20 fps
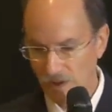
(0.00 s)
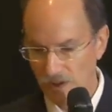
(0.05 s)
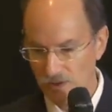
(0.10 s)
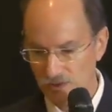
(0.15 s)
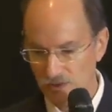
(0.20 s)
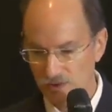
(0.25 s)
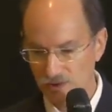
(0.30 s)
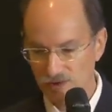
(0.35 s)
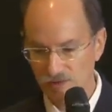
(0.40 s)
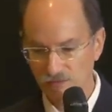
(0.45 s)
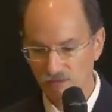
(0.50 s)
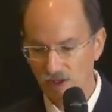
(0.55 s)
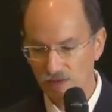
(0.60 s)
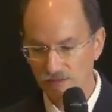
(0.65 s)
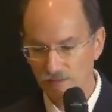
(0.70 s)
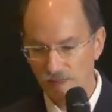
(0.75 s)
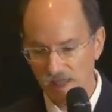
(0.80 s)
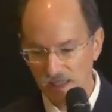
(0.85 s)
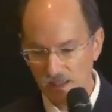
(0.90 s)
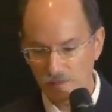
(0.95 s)
So this
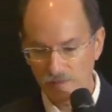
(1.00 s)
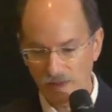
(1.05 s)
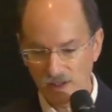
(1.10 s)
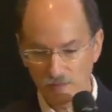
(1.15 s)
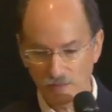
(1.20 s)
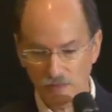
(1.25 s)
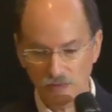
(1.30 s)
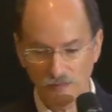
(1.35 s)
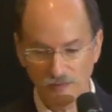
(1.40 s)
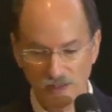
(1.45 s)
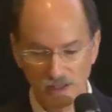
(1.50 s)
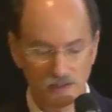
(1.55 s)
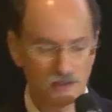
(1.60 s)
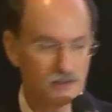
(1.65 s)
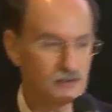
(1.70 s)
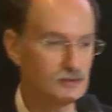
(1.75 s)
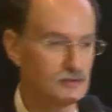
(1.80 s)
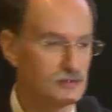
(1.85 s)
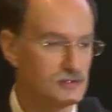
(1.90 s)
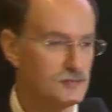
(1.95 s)
involved many people, many
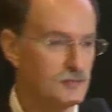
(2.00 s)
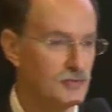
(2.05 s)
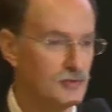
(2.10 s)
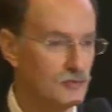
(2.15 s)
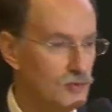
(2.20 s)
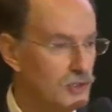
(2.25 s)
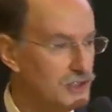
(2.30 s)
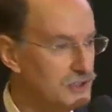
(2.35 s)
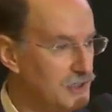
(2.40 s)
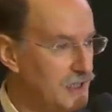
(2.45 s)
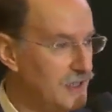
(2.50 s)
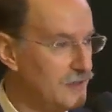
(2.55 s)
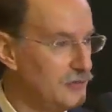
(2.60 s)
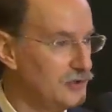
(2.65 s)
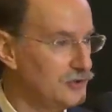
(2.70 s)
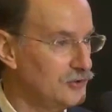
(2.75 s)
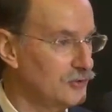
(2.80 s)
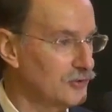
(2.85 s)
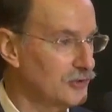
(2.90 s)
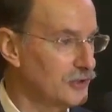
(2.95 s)
years, but one
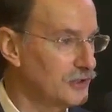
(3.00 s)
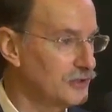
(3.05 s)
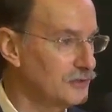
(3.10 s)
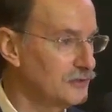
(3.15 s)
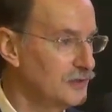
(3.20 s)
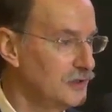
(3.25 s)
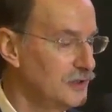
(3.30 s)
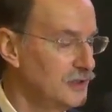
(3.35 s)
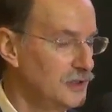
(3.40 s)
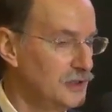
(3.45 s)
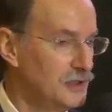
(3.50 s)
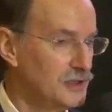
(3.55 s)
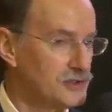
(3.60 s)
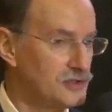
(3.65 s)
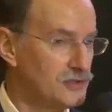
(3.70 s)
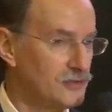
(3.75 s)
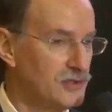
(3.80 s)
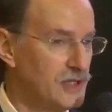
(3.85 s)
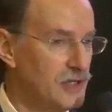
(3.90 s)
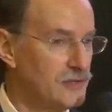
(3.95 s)
laboratory.
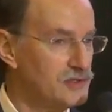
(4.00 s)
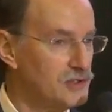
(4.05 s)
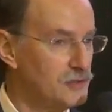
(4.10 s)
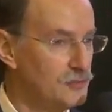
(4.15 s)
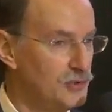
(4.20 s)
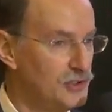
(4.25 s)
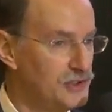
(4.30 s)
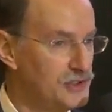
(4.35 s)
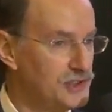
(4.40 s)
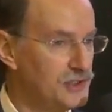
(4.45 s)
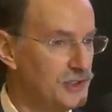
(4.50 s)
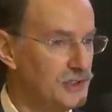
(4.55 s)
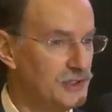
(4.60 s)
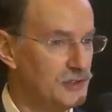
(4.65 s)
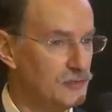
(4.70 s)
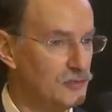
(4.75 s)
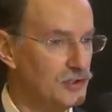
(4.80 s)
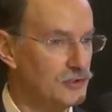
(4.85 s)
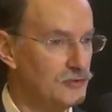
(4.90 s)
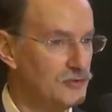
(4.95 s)
So when I was at Princeton, I
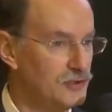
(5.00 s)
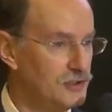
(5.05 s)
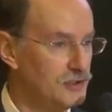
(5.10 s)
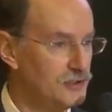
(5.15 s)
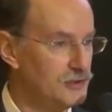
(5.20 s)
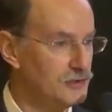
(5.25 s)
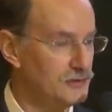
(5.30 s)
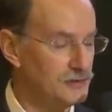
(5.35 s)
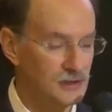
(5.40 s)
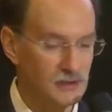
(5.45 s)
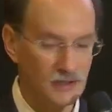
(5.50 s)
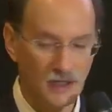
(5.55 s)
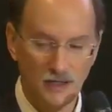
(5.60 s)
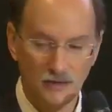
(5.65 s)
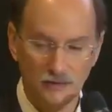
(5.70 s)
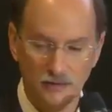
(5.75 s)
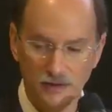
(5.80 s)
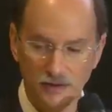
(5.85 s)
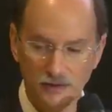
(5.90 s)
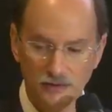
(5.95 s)
worked with a, a,
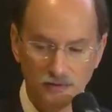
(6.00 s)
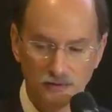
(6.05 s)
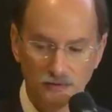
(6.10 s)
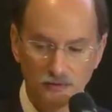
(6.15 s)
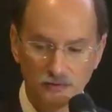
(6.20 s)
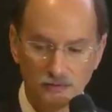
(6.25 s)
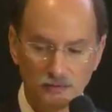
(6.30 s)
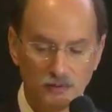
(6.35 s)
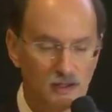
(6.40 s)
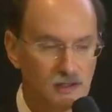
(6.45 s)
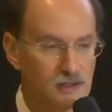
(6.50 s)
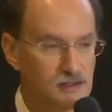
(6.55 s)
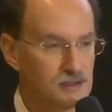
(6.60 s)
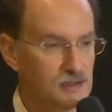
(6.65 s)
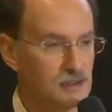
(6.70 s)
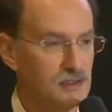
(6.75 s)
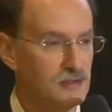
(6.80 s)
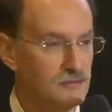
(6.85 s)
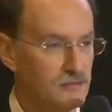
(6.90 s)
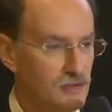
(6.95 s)
colleague to
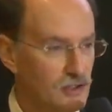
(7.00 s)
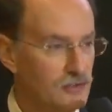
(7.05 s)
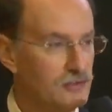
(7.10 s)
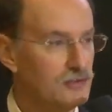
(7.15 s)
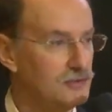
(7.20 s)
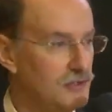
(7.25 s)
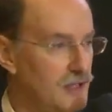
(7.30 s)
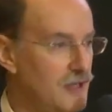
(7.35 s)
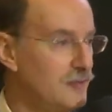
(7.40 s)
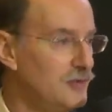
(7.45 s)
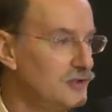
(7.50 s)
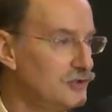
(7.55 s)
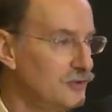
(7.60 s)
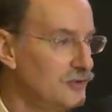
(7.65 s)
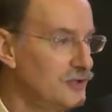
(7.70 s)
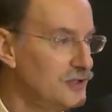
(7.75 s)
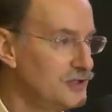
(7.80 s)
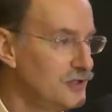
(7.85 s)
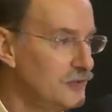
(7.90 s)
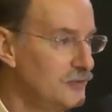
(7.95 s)
see if other
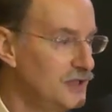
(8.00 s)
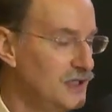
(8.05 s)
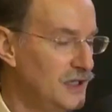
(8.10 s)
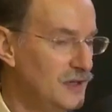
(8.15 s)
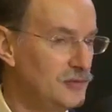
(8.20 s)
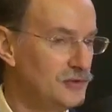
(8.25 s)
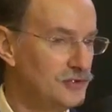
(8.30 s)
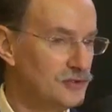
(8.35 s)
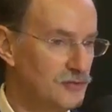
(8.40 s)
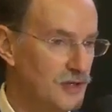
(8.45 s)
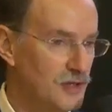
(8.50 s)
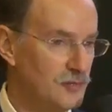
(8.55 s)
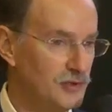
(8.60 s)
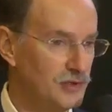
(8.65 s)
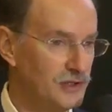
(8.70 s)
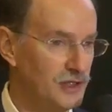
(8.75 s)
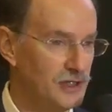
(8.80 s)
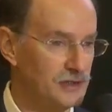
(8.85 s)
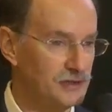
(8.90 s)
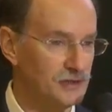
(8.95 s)
laboratories have been able to
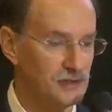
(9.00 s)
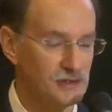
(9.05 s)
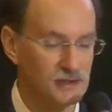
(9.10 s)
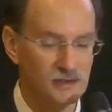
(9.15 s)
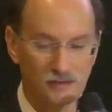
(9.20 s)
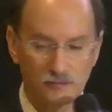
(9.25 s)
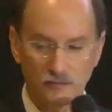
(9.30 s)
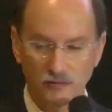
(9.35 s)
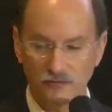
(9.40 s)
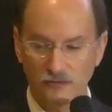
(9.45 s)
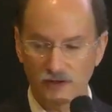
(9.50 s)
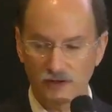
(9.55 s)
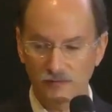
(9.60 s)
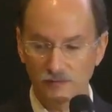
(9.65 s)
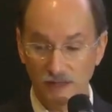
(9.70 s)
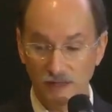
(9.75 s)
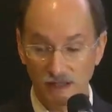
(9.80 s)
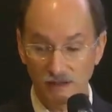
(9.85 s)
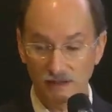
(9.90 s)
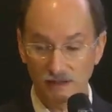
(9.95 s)
replicate this, and we
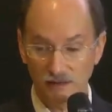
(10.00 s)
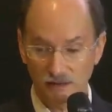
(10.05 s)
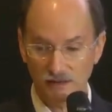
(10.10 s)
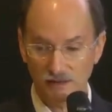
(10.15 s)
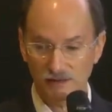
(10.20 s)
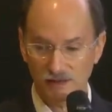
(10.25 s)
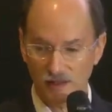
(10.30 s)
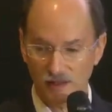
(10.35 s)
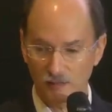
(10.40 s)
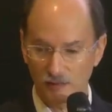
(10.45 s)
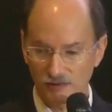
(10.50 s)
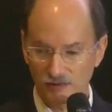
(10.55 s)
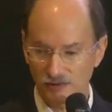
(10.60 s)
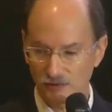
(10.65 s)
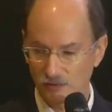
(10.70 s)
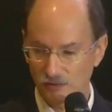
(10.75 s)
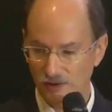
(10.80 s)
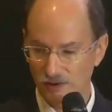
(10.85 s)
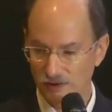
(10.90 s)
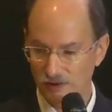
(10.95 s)
found many examples
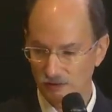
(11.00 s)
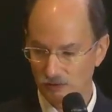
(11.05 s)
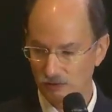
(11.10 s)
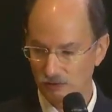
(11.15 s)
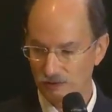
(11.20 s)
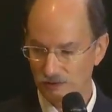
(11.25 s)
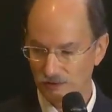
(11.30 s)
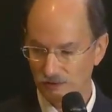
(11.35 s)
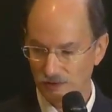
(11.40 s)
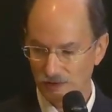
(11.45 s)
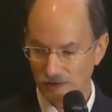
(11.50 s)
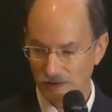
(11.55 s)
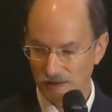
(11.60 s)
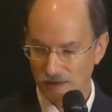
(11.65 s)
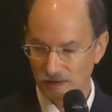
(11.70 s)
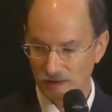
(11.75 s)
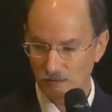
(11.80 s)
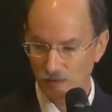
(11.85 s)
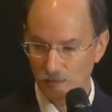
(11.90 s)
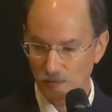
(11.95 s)
where they could
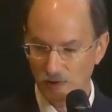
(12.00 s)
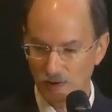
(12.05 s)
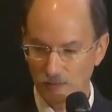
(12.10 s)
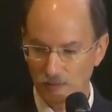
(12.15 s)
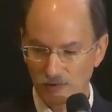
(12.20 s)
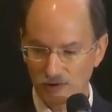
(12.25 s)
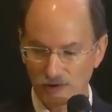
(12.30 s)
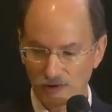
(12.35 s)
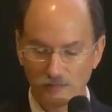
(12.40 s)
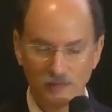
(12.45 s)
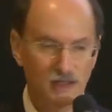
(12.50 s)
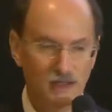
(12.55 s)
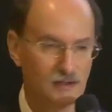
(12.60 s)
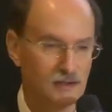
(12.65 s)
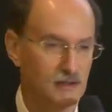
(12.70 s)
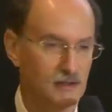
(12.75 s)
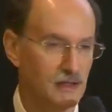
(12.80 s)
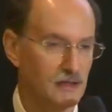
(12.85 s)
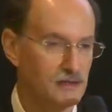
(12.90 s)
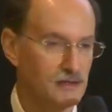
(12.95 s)
we published a
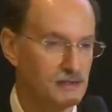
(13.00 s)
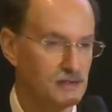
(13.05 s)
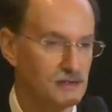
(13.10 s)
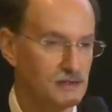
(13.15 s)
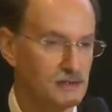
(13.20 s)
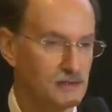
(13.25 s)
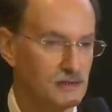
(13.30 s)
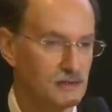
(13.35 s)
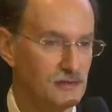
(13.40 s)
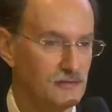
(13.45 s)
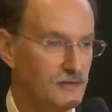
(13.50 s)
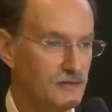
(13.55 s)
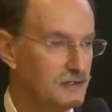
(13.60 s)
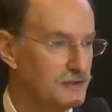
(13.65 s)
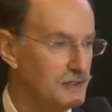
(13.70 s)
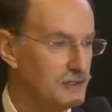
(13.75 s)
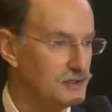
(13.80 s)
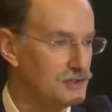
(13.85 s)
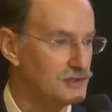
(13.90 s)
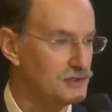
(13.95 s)
meta-analysis in
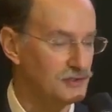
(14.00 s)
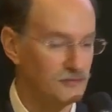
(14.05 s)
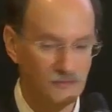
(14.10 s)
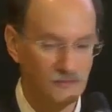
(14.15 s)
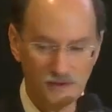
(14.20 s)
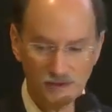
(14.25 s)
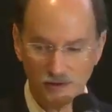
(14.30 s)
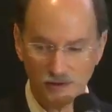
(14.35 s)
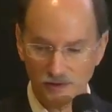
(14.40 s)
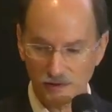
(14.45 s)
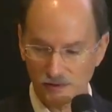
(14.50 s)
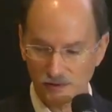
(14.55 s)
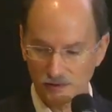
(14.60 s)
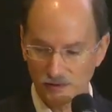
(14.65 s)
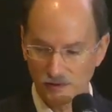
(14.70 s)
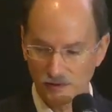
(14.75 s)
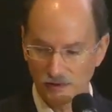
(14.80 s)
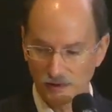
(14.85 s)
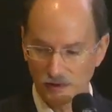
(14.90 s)
Foundations of Physics,